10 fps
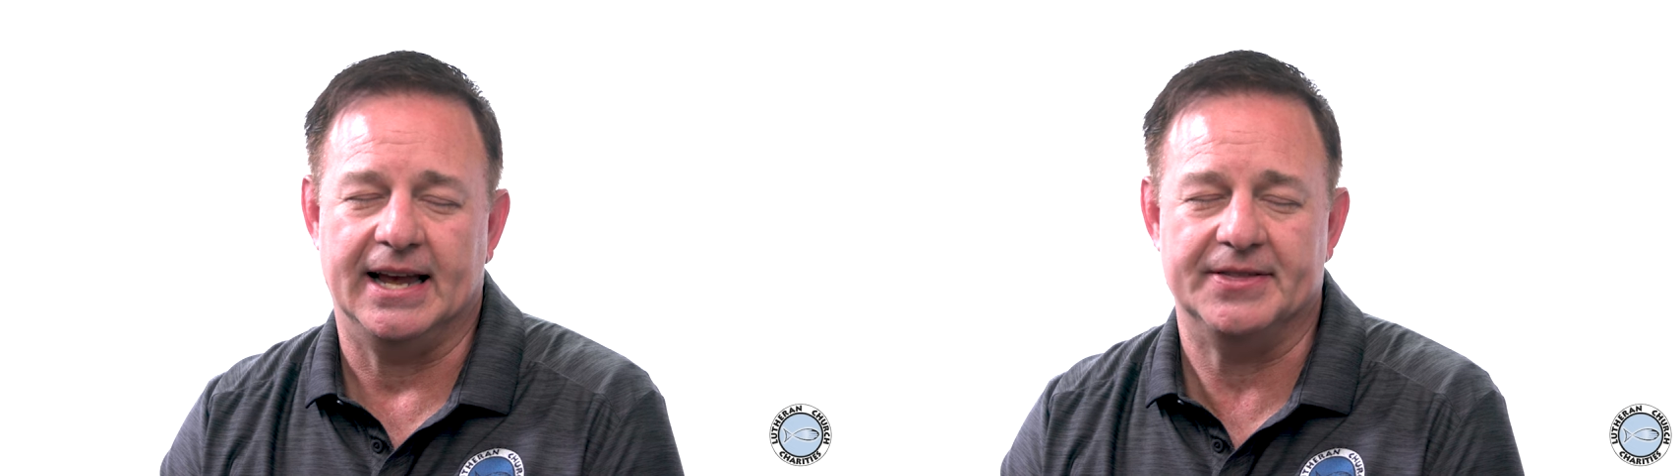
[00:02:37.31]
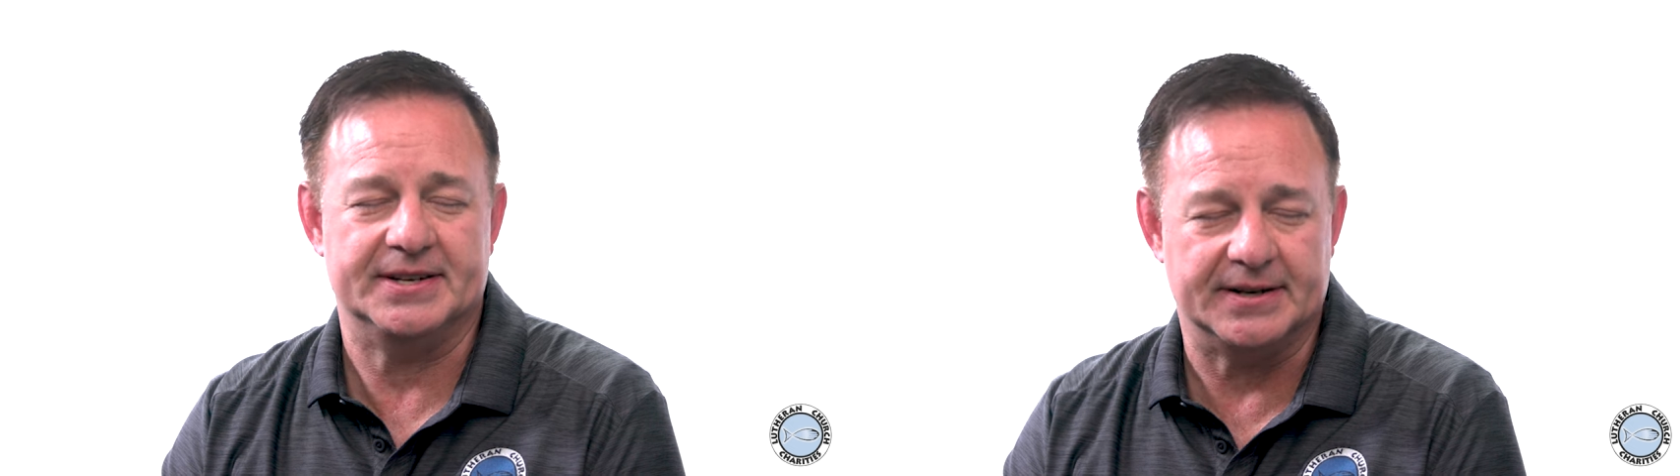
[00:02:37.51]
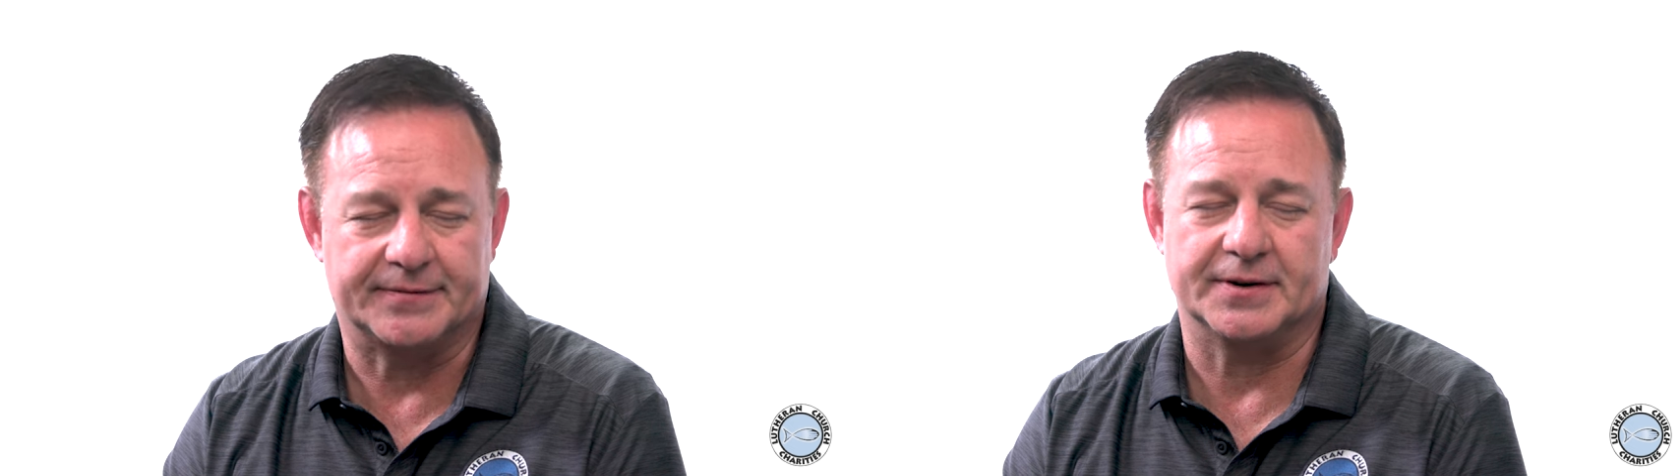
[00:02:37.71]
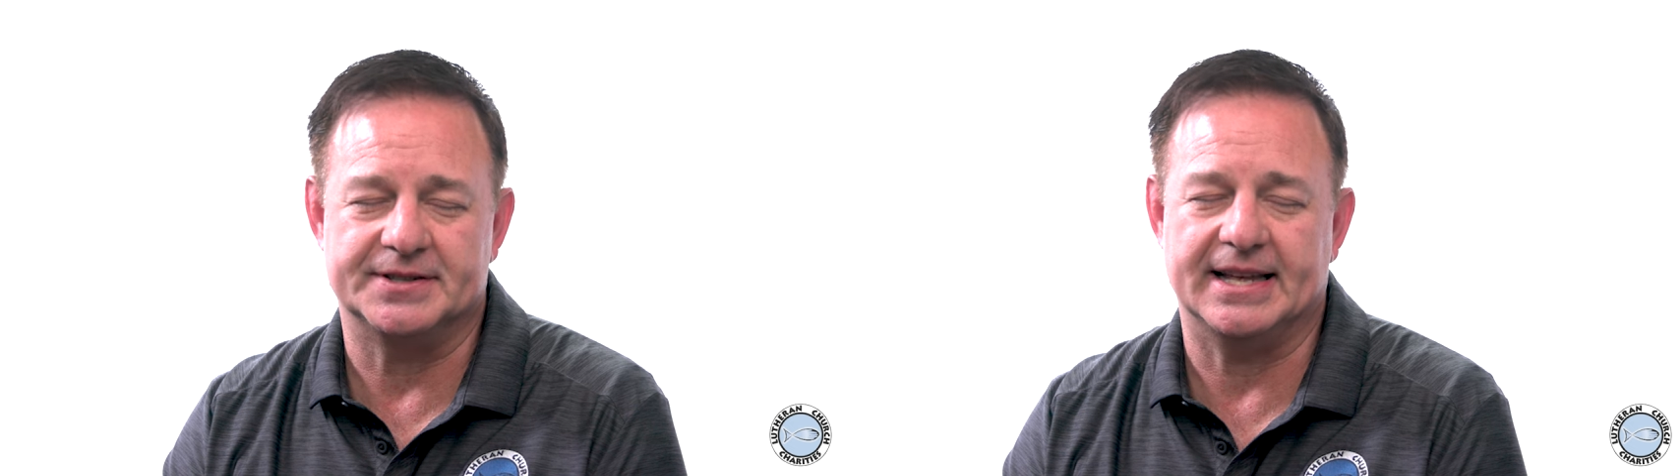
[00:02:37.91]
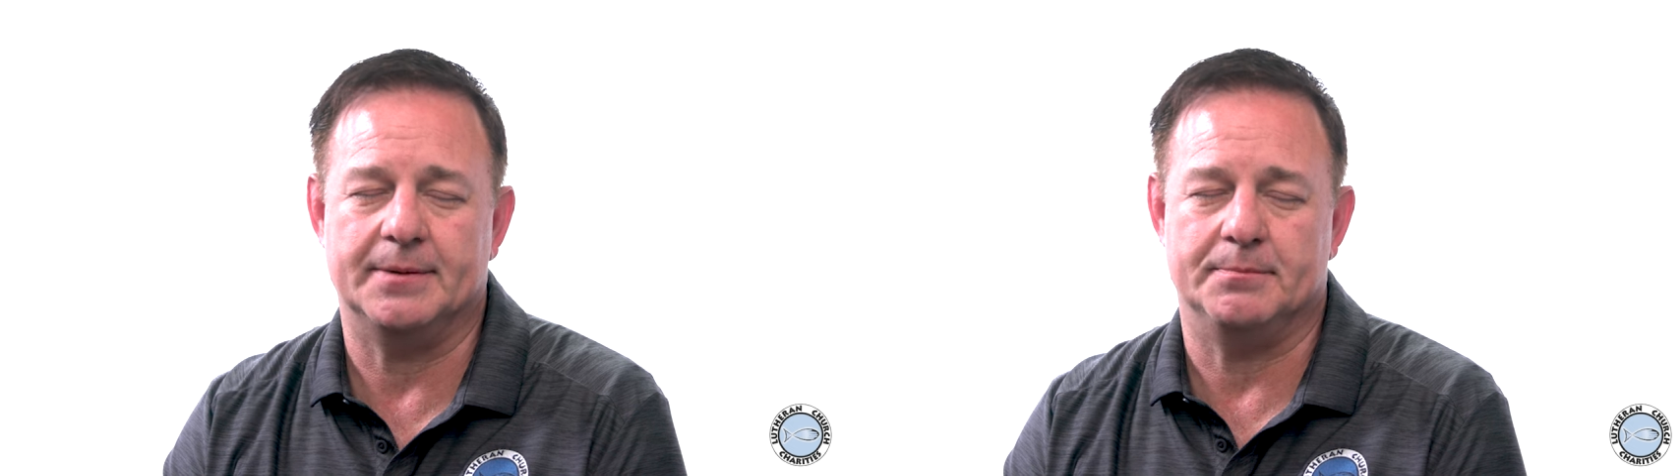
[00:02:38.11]
and the
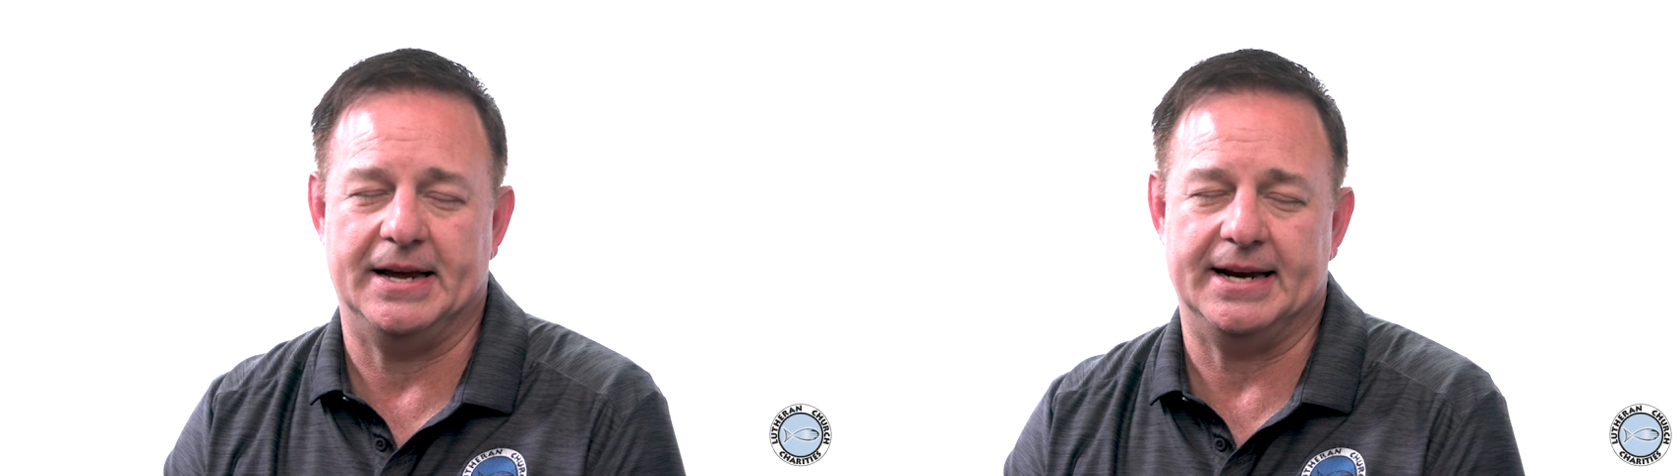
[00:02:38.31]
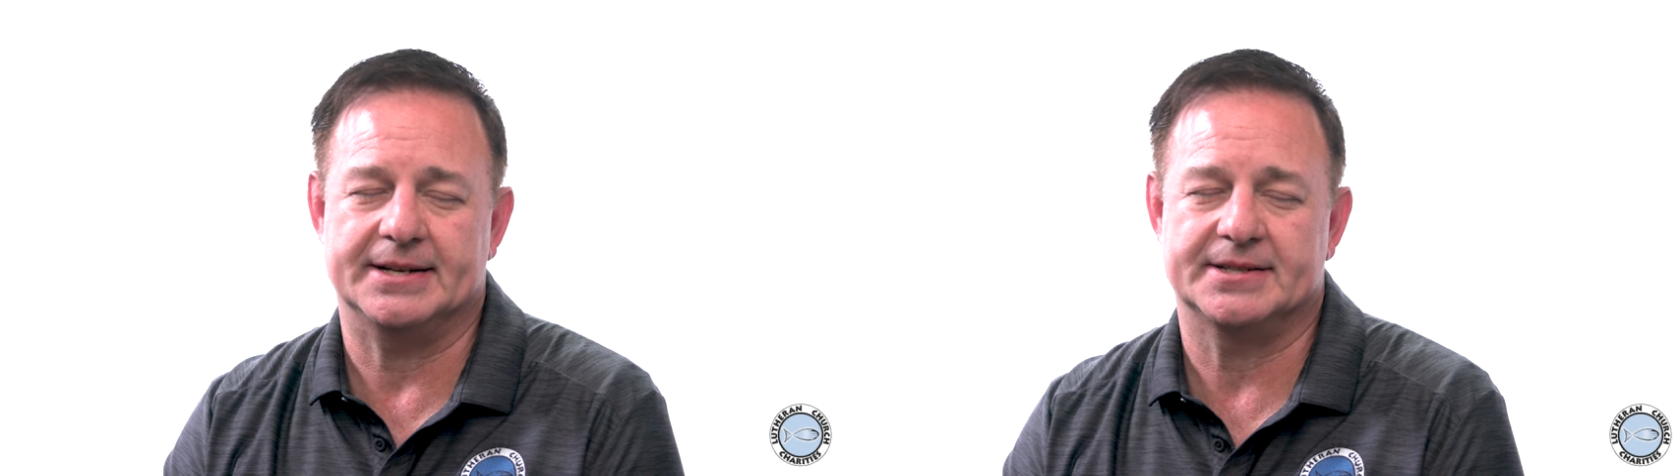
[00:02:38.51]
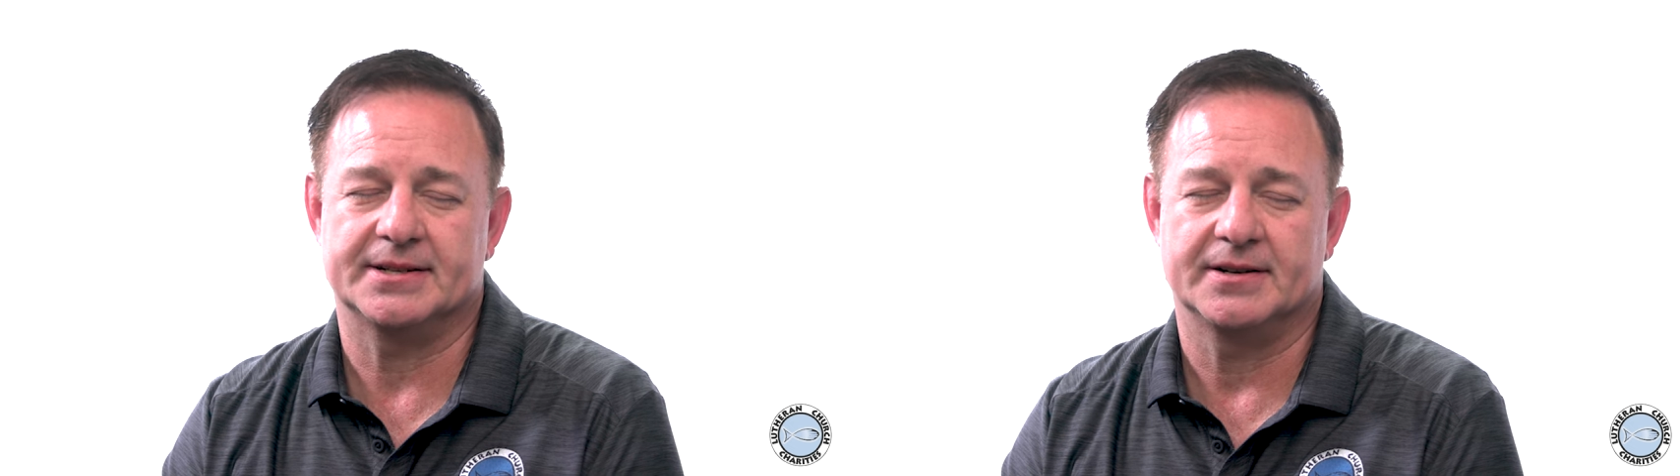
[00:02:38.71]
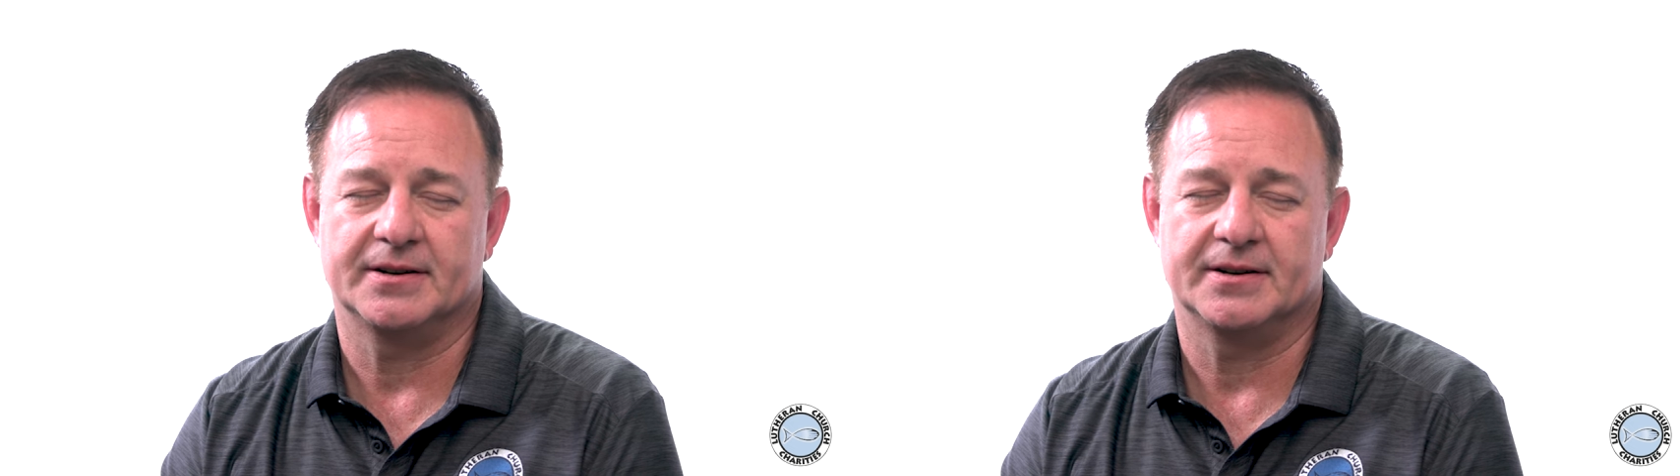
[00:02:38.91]
difference that it makes